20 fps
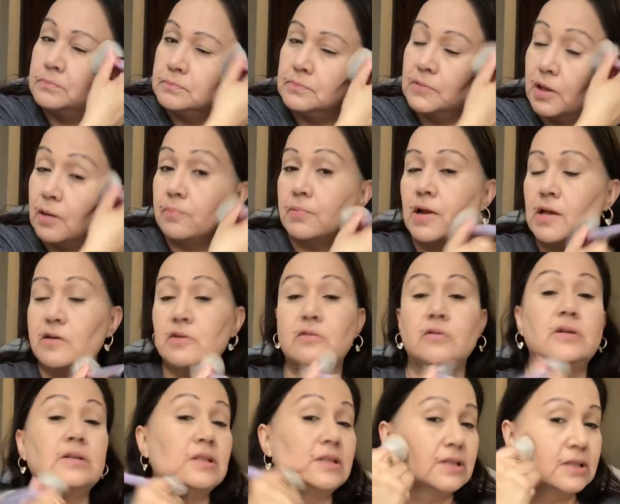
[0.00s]
I'll probably do a
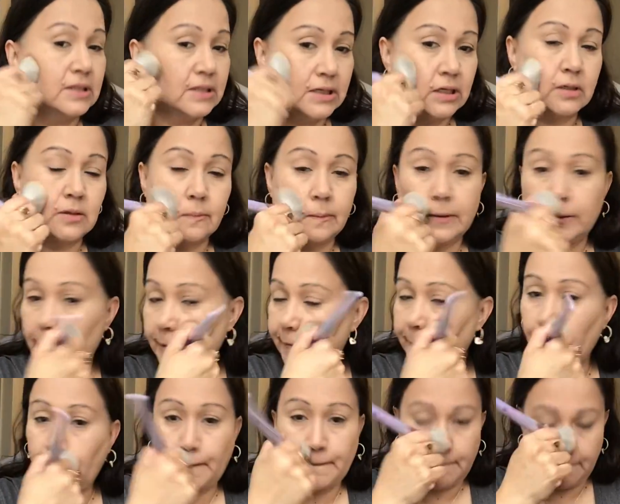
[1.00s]
little bit of
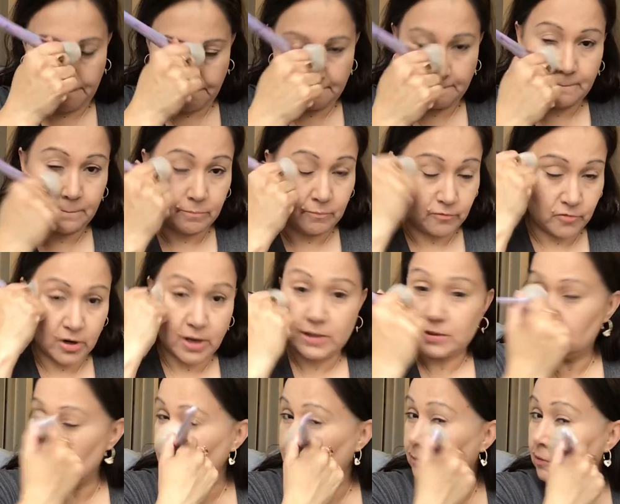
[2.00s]

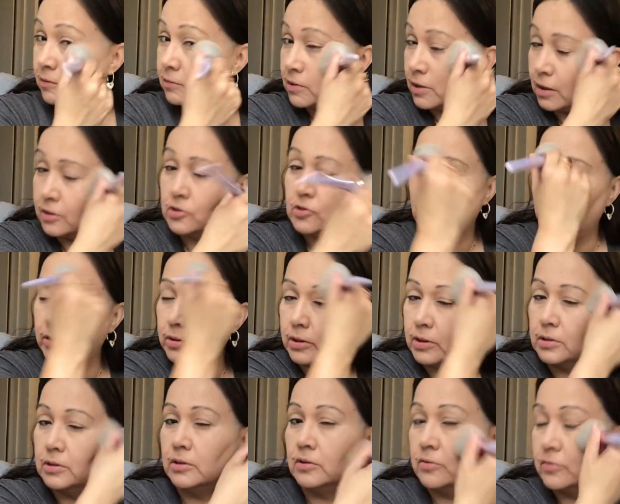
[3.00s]
bronzing, no contouring,
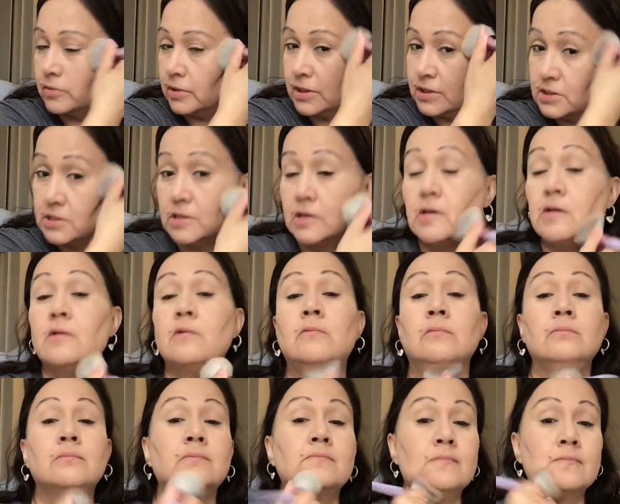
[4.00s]
nothing crazy.
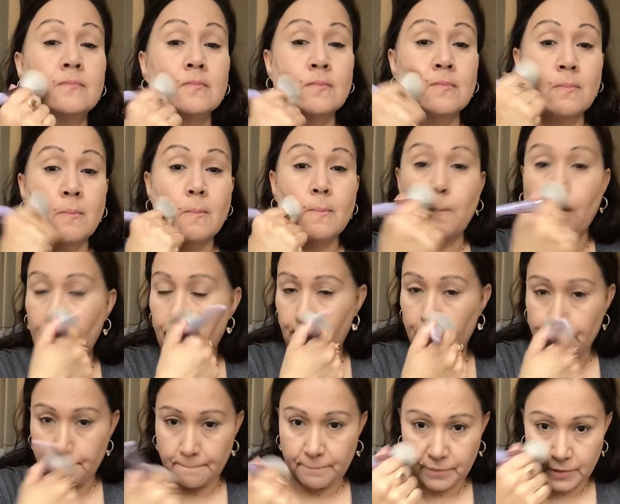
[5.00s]

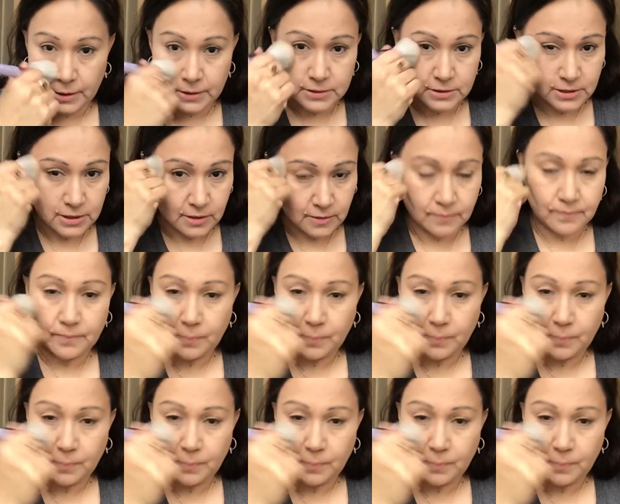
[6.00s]
And that's it.